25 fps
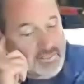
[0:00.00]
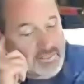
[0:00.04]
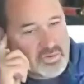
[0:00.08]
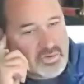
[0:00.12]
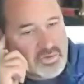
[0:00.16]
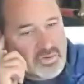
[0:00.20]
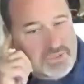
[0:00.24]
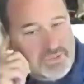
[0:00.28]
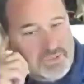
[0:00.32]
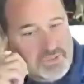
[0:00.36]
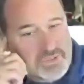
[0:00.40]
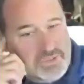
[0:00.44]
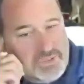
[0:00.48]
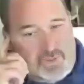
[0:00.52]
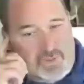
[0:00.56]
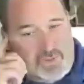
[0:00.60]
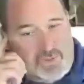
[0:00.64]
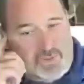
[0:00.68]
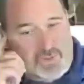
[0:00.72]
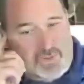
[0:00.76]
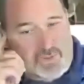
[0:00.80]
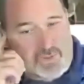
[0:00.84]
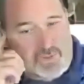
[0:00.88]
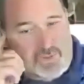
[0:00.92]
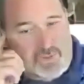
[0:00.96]
to do a lot of
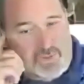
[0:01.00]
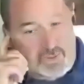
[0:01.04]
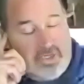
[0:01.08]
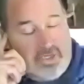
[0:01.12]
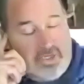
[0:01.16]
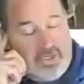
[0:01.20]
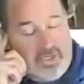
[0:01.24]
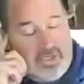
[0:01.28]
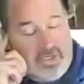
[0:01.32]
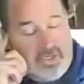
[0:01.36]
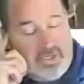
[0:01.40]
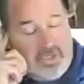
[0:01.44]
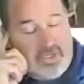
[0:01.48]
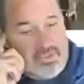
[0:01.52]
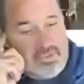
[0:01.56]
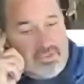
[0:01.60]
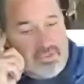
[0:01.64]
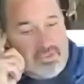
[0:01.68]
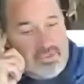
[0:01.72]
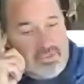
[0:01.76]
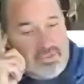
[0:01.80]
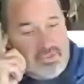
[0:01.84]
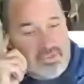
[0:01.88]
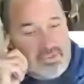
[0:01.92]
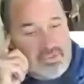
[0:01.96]
that, not so much
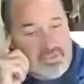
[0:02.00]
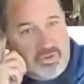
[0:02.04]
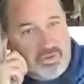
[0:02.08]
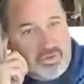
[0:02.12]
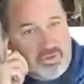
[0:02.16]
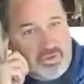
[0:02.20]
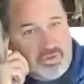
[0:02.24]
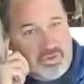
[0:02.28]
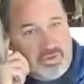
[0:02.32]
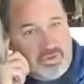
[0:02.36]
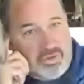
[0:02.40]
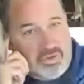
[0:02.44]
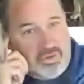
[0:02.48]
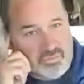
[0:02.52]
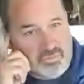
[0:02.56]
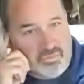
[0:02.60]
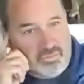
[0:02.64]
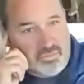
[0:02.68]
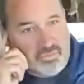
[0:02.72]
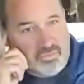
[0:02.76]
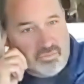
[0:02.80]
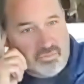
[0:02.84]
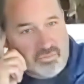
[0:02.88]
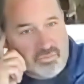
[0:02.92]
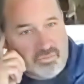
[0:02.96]
anymore.
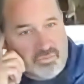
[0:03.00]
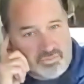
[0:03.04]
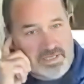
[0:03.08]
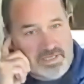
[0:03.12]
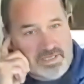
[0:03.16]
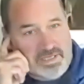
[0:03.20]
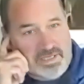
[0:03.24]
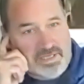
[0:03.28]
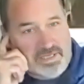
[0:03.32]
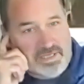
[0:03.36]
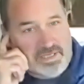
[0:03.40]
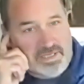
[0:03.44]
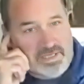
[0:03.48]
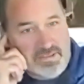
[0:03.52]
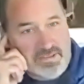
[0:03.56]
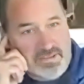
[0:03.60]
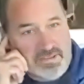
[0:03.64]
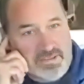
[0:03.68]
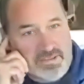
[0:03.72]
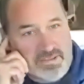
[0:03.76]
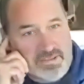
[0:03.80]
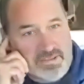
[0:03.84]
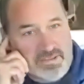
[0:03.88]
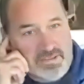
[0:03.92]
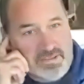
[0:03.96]
You still have to be
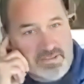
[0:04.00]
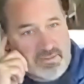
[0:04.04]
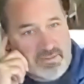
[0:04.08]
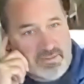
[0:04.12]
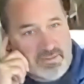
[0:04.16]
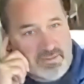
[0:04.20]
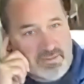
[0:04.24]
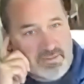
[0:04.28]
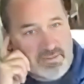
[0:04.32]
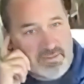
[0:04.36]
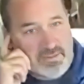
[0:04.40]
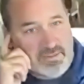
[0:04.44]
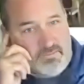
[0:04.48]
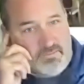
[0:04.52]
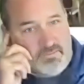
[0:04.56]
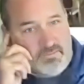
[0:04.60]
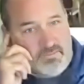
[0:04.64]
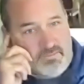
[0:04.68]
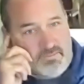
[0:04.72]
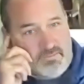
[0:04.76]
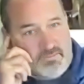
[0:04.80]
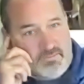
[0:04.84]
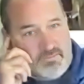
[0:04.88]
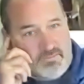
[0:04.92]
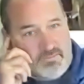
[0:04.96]
careful that you don't
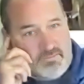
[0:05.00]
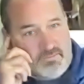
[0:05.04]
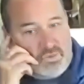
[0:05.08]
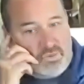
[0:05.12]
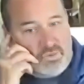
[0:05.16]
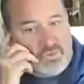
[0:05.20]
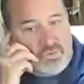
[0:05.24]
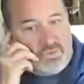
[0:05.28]
burn the roots